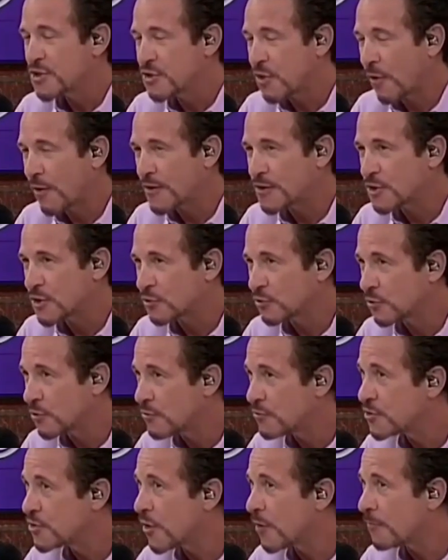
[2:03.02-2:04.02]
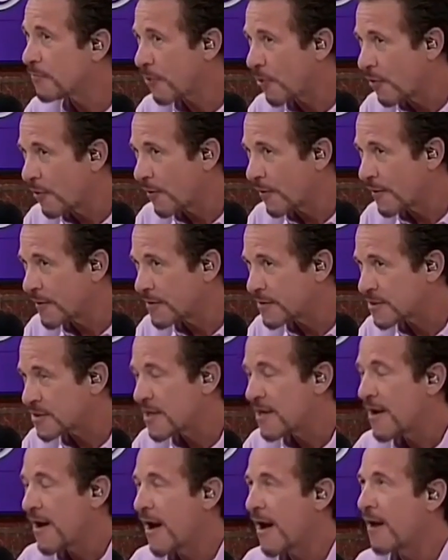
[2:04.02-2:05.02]
started to lose their
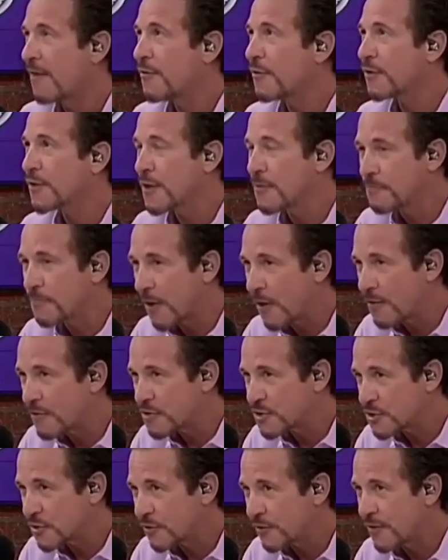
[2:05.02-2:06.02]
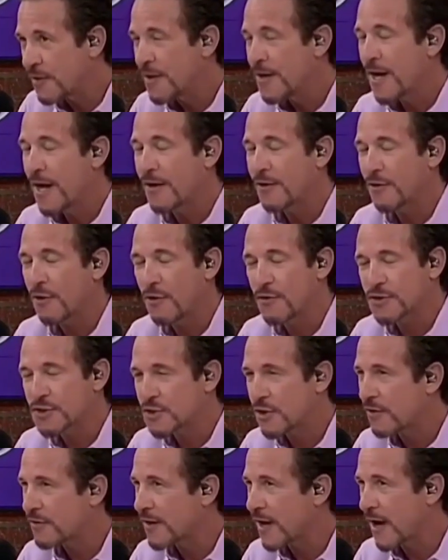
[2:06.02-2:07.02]
poise and their composure, and it all
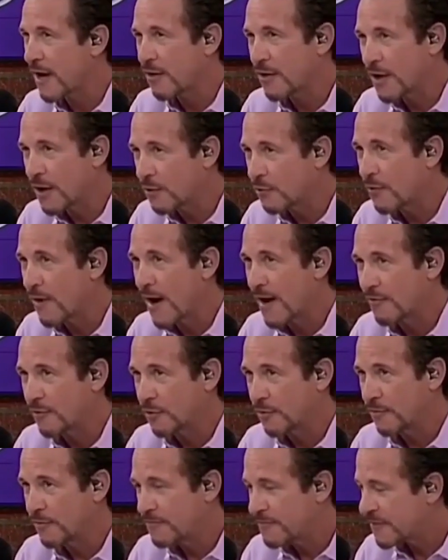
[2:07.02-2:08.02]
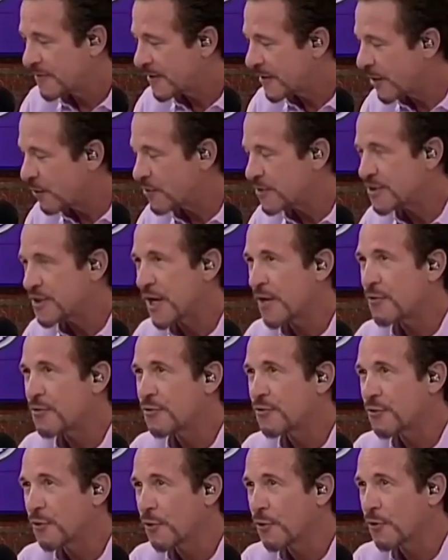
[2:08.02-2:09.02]
started to unravel. It was a
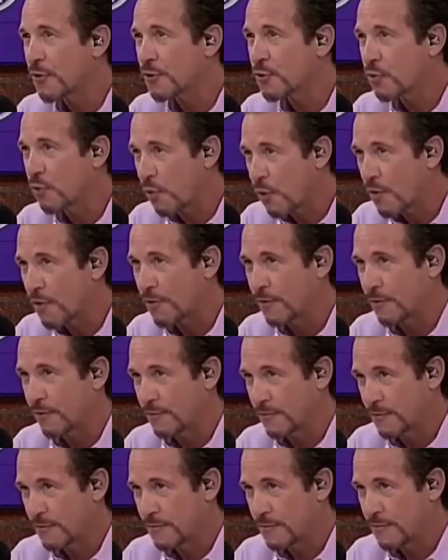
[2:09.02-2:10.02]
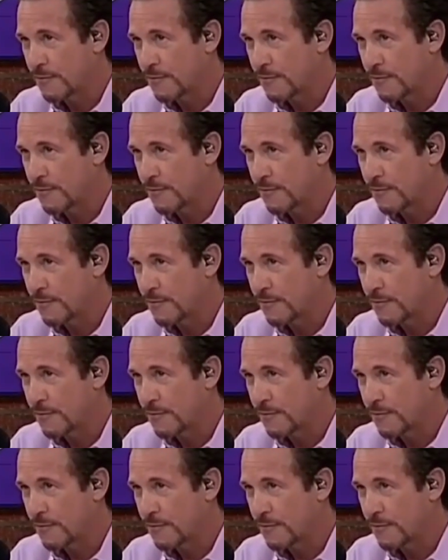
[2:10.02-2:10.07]
third quarter.